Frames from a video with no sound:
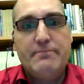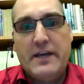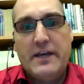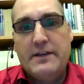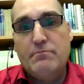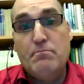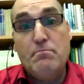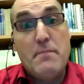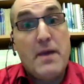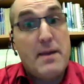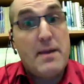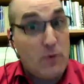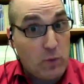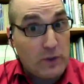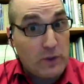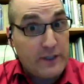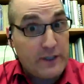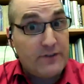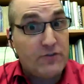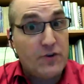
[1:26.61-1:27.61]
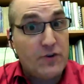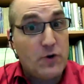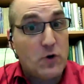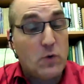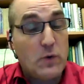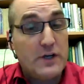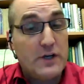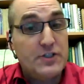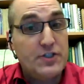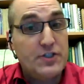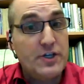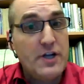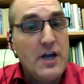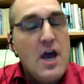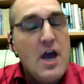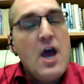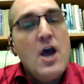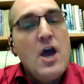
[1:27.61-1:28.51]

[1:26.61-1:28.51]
and maybe we'll answer your question.